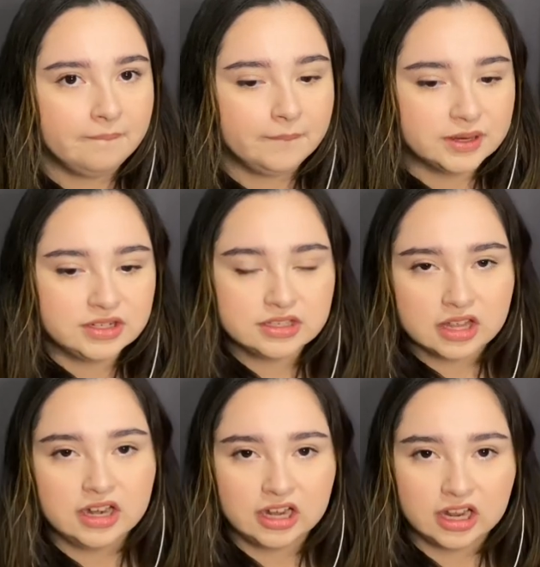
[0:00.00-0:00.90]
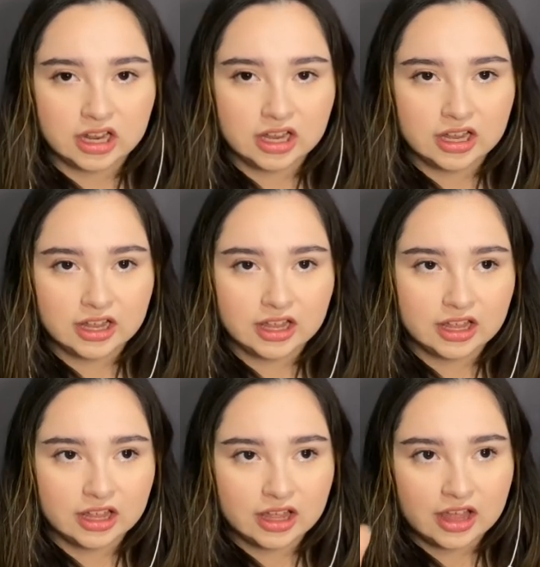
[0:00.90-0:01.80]
but she's in it,
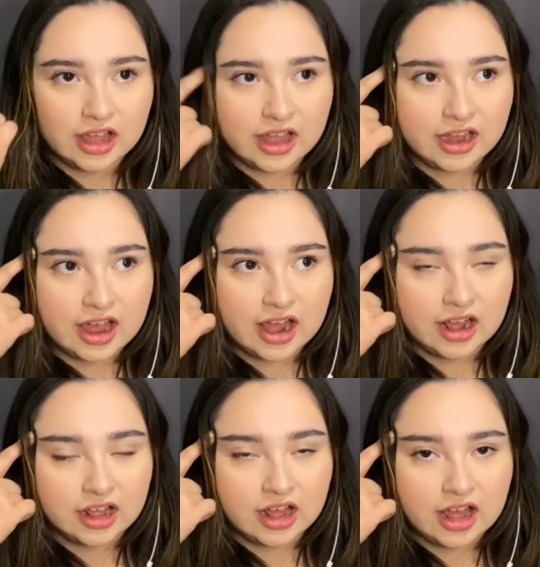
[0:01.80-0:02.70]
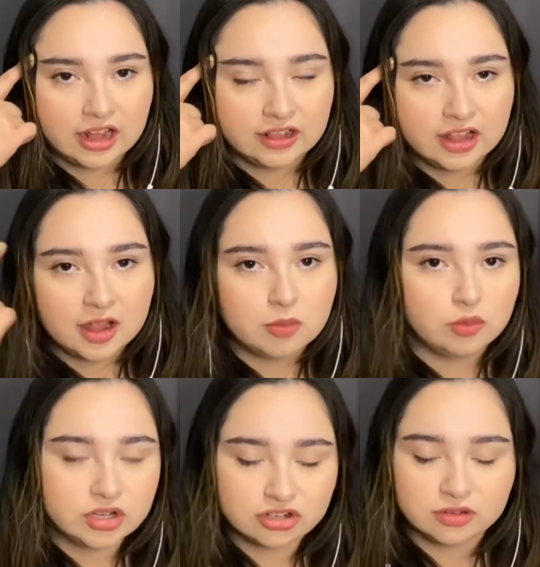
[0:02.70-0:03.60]
and I think I'm a
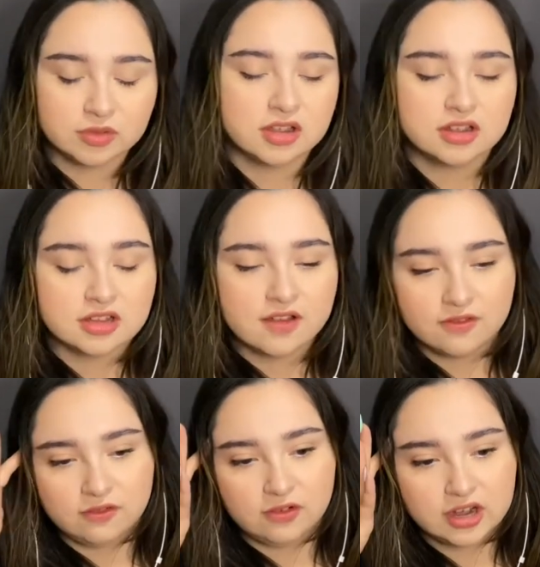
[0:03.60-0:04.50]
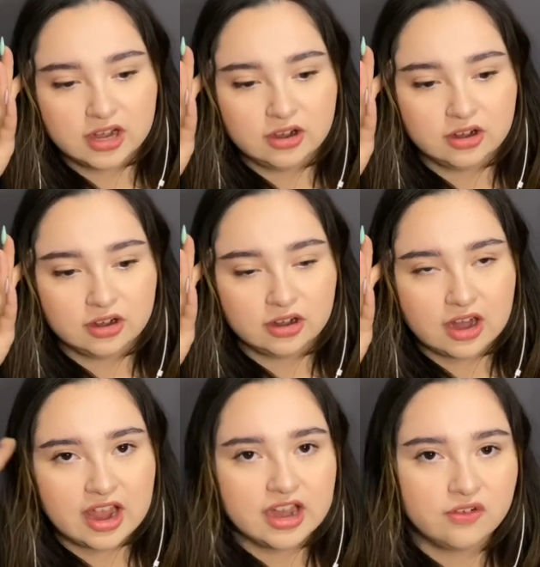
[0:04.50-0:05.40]
witch or something, because I
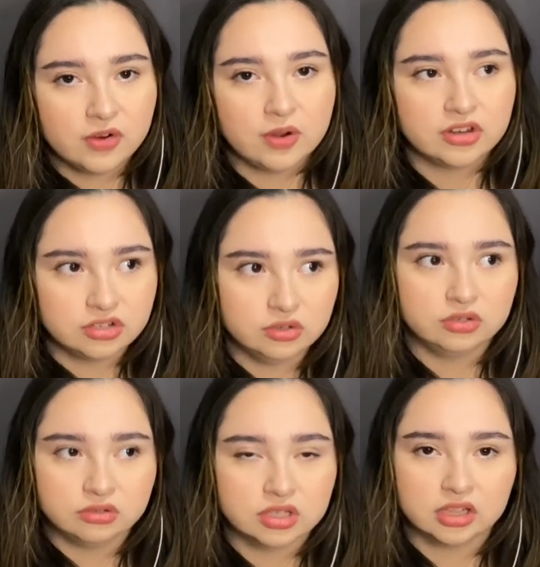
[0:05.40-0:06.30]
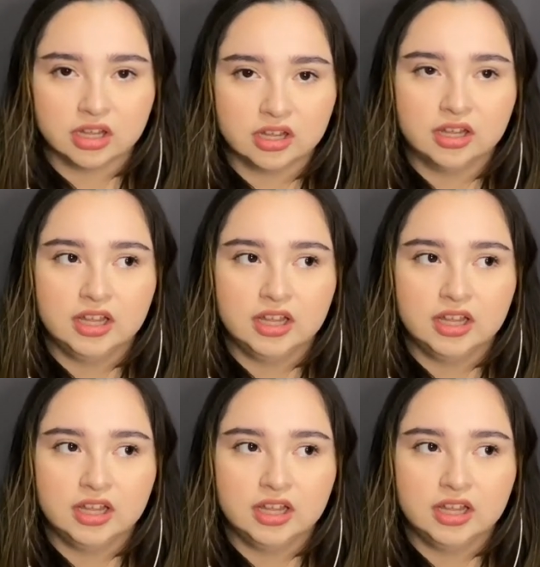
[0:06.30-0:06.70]
never watch new shows like that.